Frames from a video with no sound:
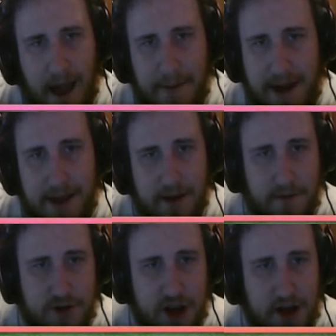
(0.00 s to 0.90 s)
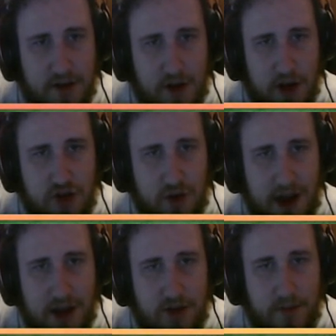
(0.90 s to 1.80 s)
I mean, if Jake's gonna
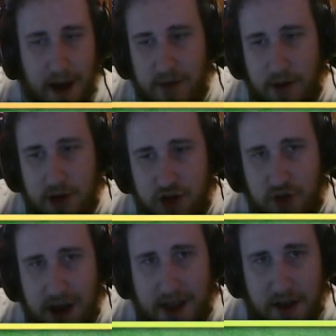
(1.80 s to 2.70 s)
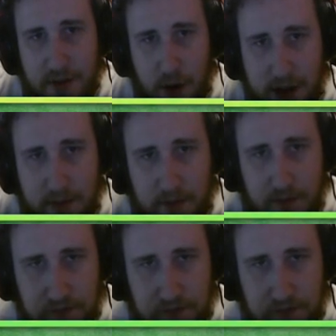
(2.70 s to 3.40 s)
trade, might as well just trade at this point.